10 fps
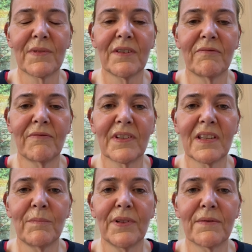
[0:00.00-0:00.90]
So for
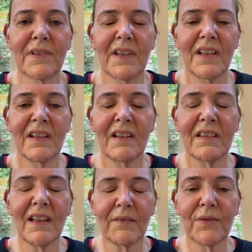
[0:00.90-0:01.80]
example,
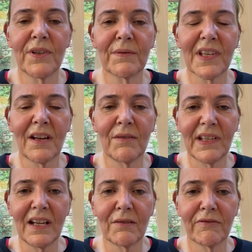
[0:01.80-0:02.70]
that run I was
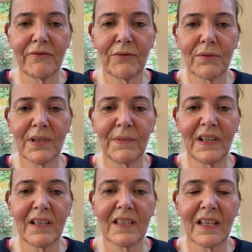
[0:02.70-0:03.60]
only out for 40
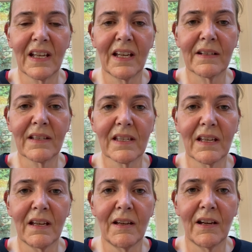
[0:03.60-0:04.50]
minutes, and
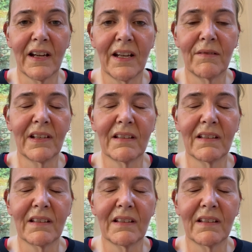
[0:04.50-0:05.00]
I